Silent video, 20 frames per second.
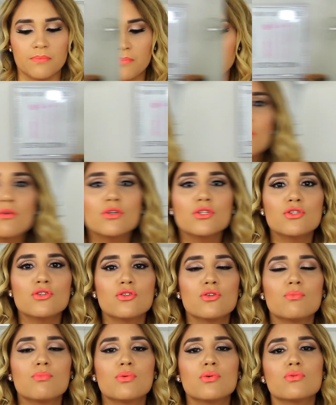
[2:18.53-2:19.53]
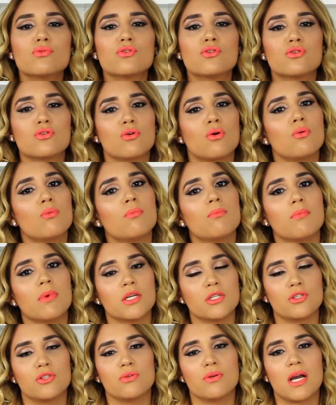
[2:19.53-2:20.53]
I've been going to the pool so
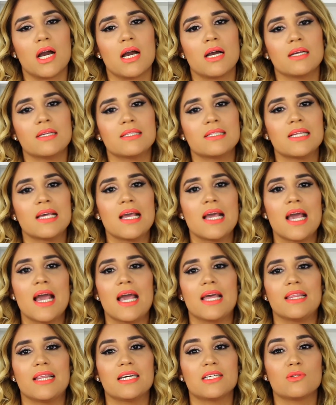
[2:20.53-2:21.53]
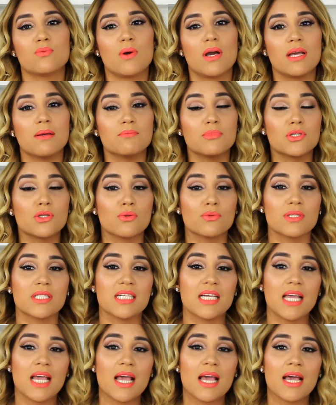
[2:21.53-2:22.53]
much, you guys, and that's why I'm so
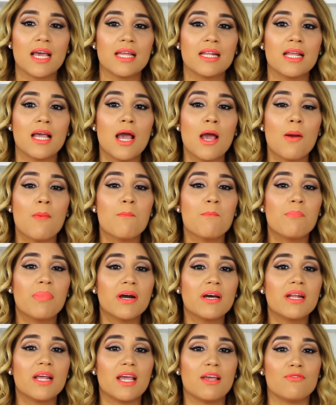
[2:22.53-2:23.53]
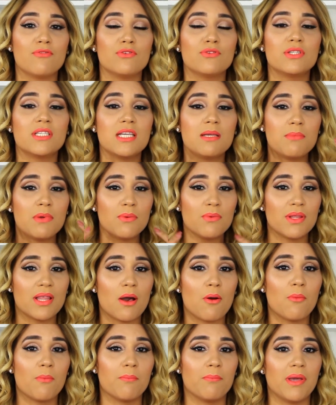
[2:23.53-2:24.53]
tan. But if you see me
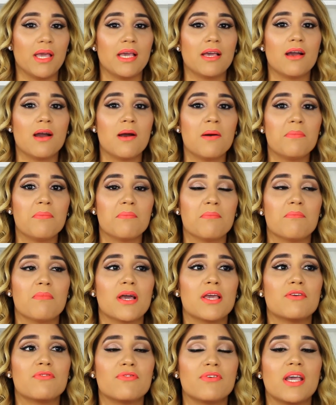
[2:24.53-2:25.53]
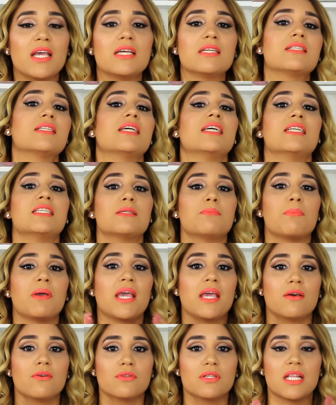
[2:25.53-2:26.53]
without makeup, my face is
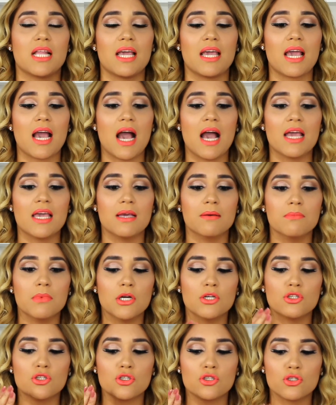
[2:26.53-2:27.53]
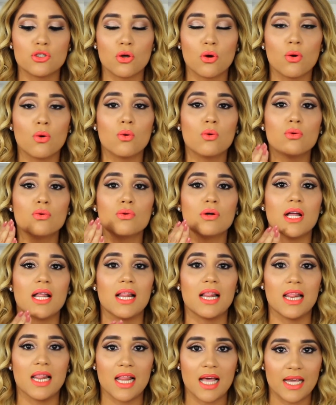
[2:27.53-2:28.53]
pale. Like, I am so
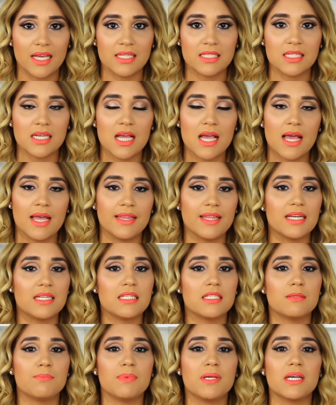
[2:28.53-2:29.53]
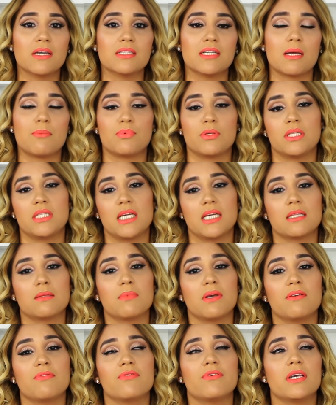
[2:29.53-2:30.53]
light. And that is because I
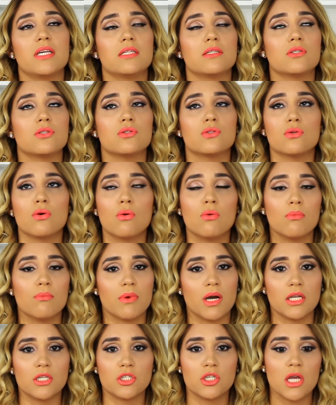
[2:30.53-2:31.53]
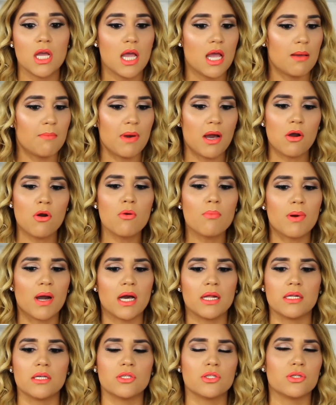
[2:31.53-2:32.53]
protect my face so much. My whole
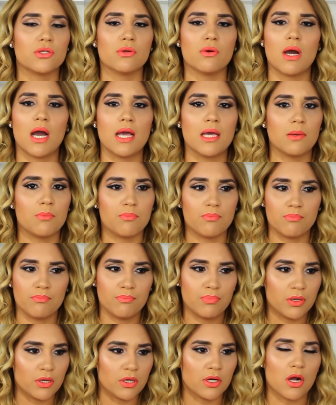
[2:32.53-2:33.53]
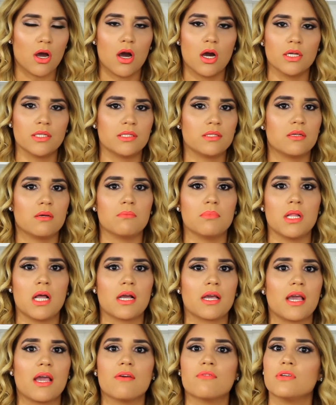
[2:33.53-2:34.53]
body too. I put on
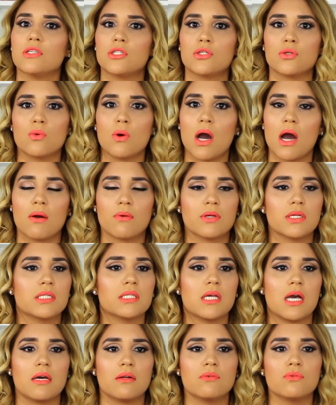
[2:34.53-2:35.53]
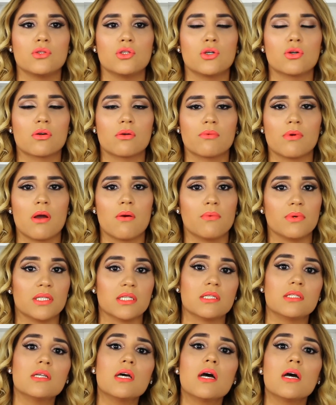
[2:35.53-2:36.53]
sunblock every 2 hours. I don't joke around with
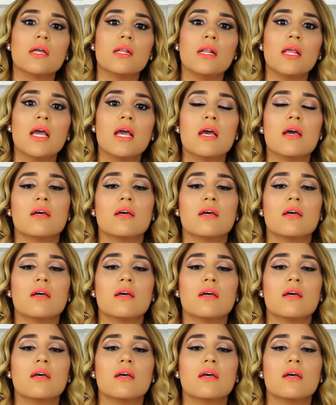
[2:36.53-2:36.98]
the sun.